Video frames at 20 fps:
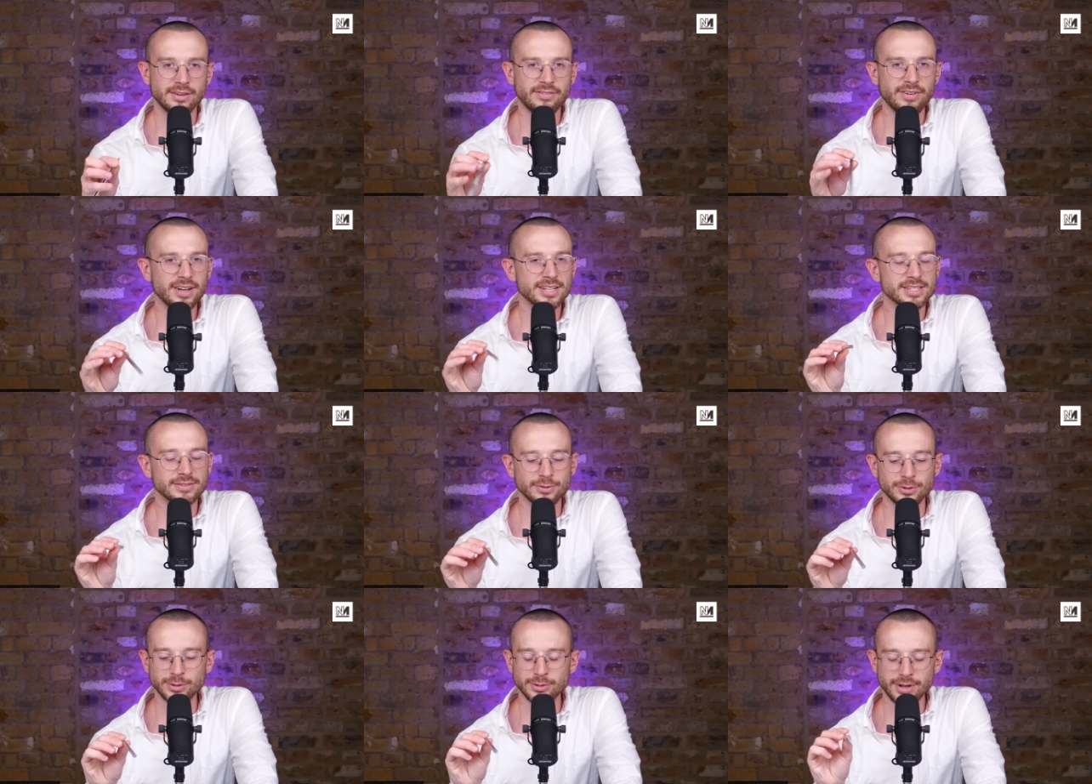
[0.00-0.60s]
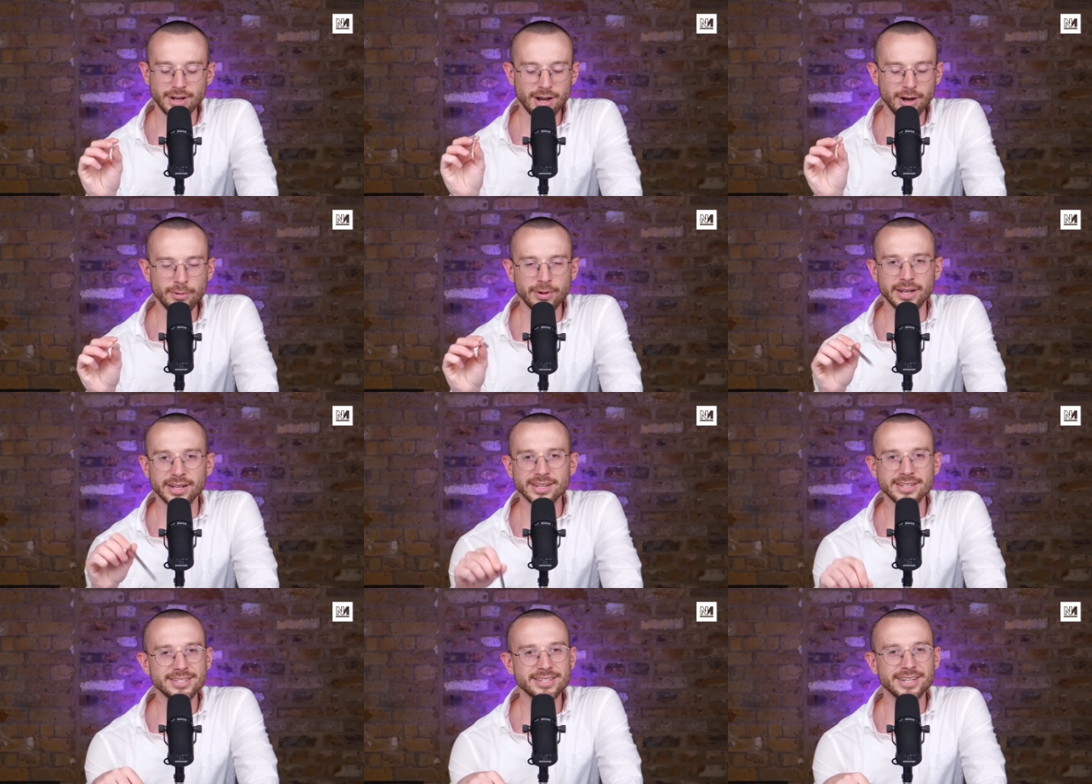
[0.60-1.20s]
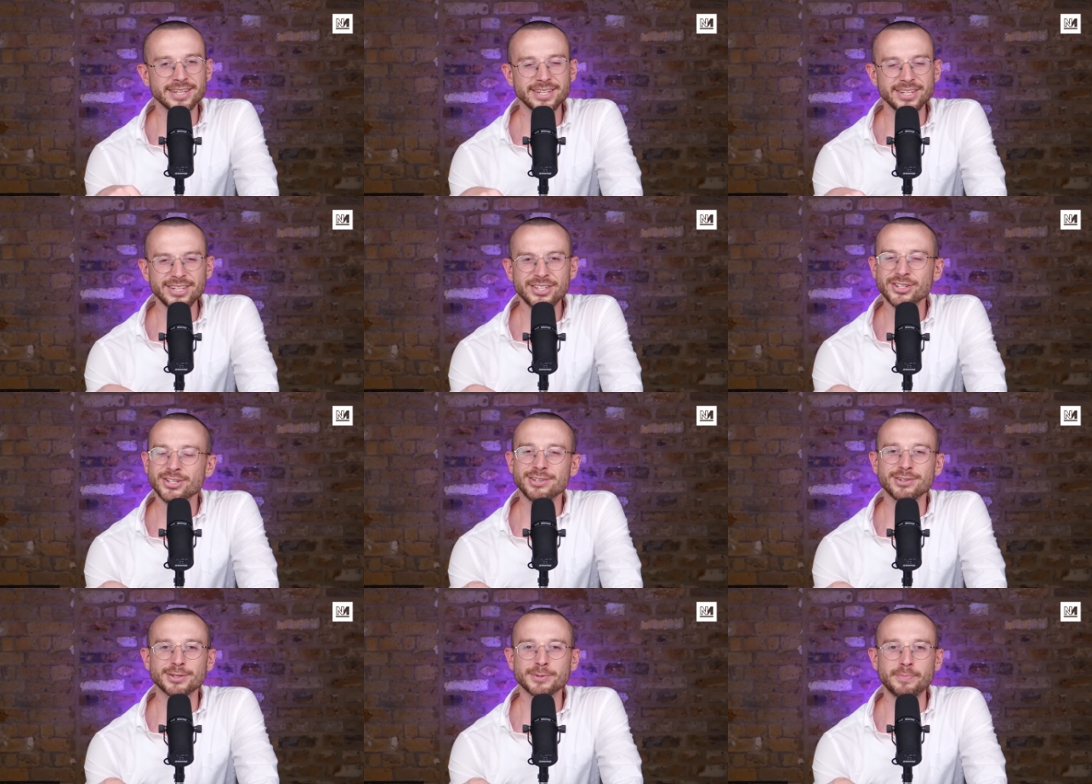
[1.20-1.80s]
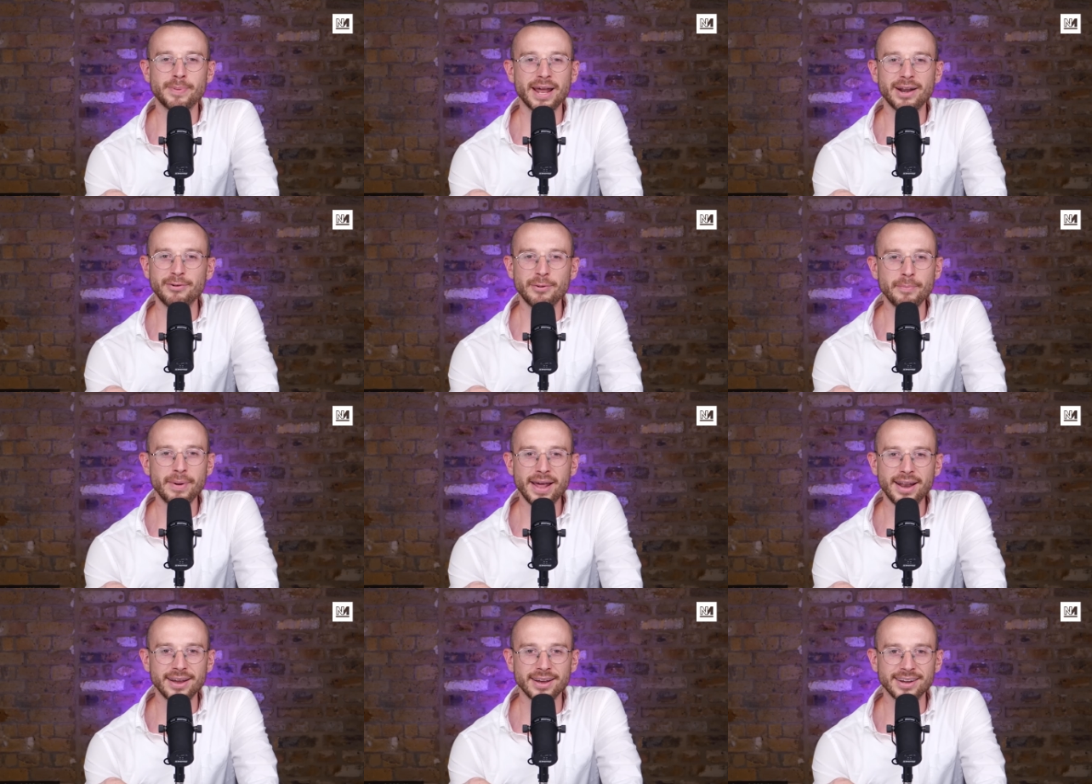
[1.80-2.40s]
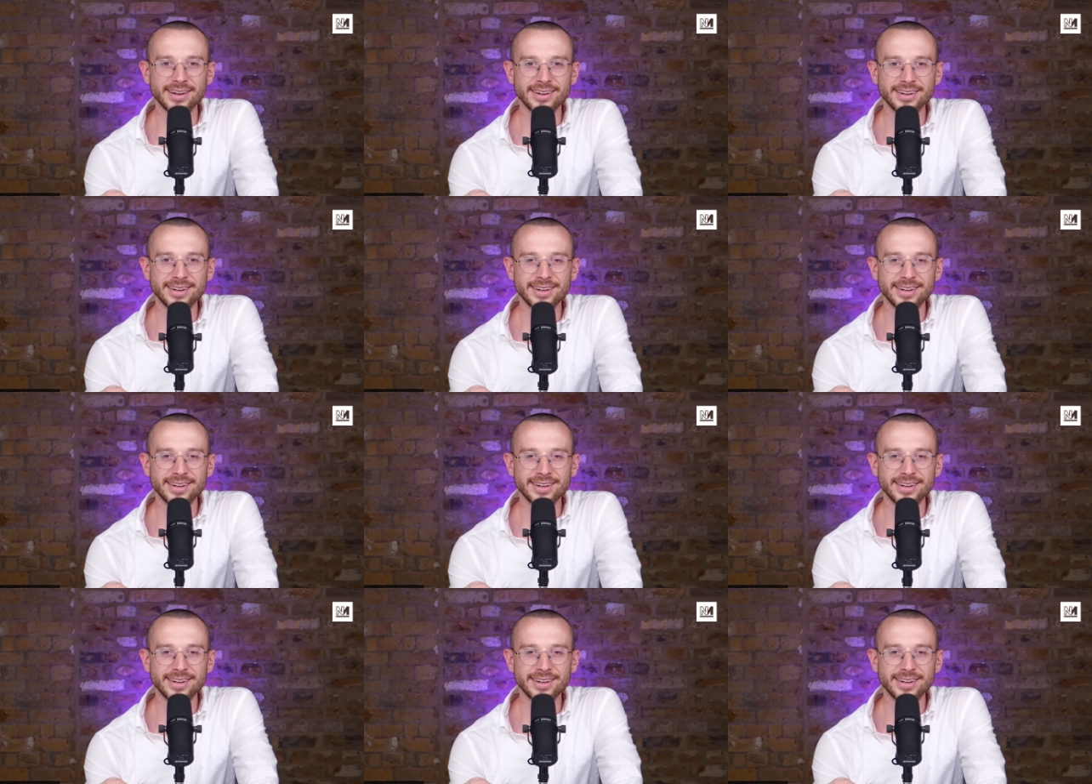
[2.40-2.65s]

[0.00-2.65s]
First of all, Owen, doesn't it? He just looks better and better.